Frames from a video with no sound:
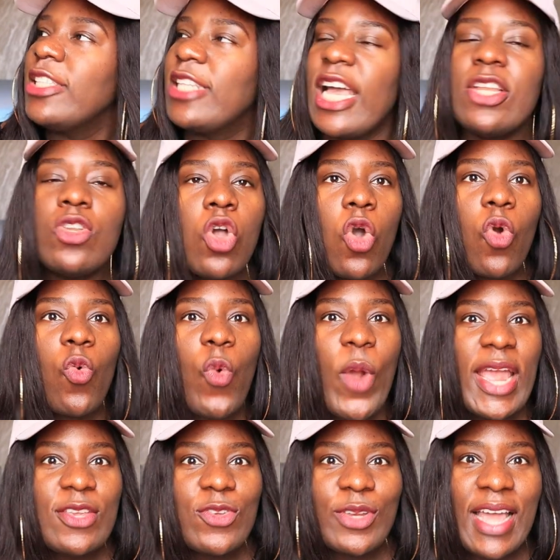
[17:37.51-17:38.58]
Then
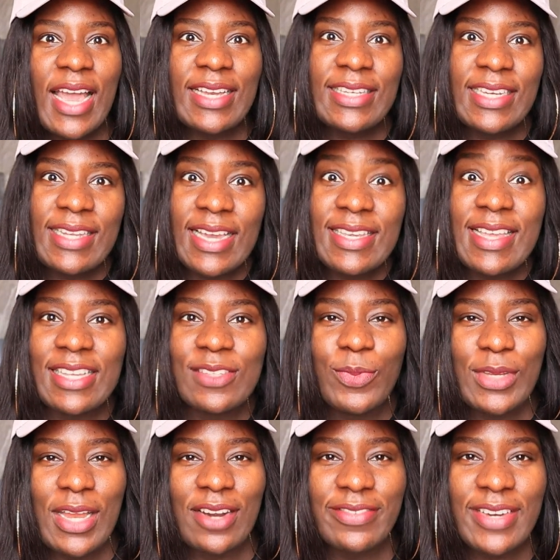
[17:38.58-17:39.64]
when you now hear that he has
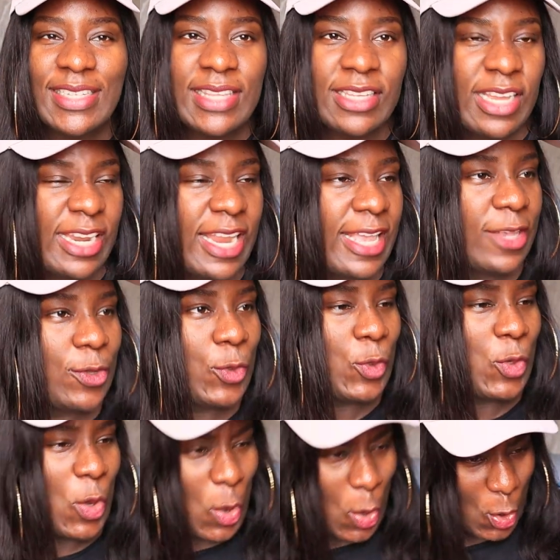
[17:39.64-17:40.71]
been arrested, they're like,
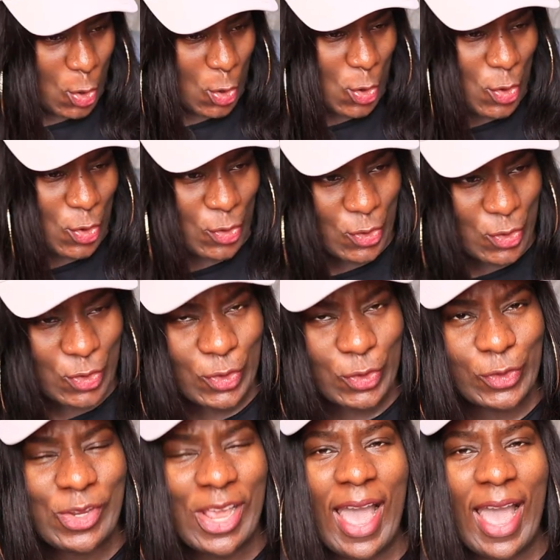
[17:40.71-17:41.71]
good!